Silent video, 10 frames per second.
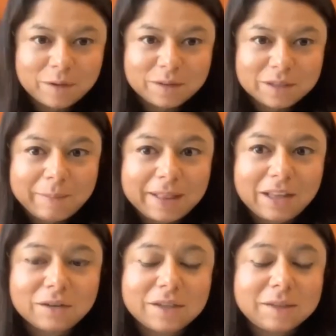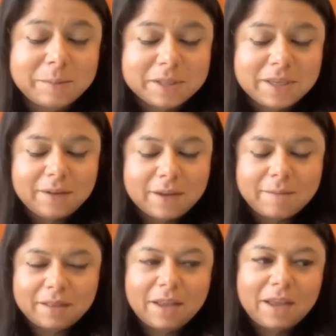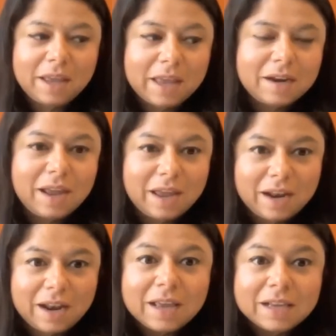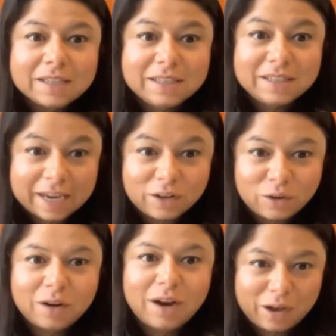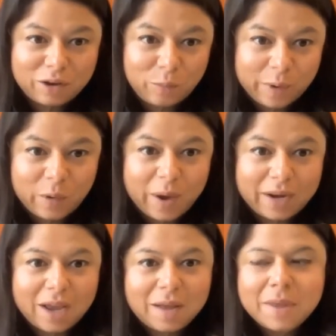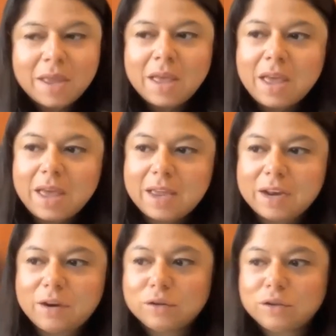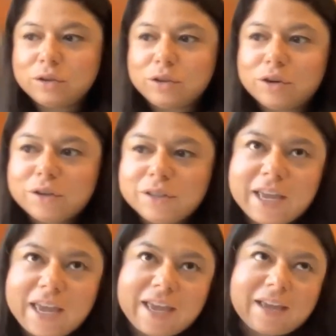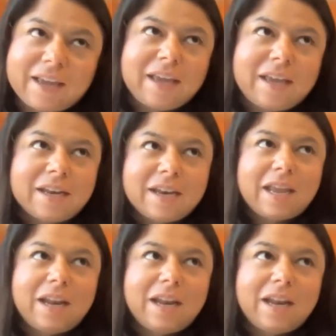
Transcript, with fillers: in climate change issues, specifically in the agricultural and livestock sector.